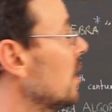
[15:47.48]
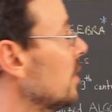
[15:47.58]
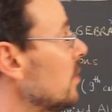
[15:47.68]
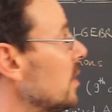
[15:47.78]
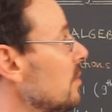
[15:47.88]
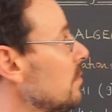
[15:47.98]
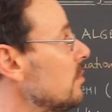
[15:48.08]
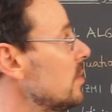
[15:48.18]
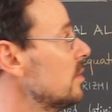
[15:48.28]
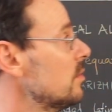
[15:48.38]
I will give you
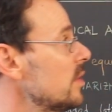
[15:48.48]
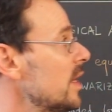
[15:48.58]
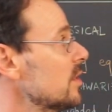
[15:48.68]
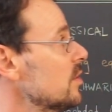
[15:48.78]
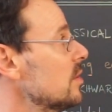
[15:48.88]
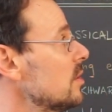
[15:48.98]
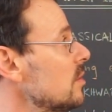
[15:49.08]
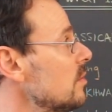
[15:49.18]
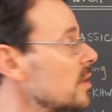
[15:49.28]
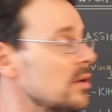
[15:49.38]
an introduction
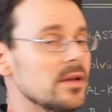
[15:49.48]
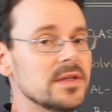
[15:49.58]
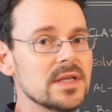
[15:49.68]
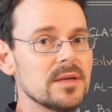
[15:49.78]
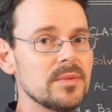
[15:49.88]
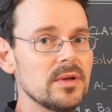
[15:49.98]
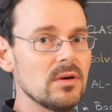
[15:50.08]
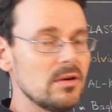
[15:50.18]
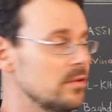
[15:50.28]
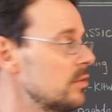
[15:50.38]
to the concept
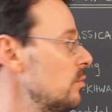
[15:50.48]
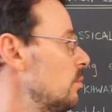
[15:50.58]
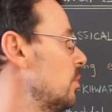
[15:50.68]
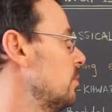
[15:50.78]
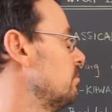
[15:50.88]
of a group.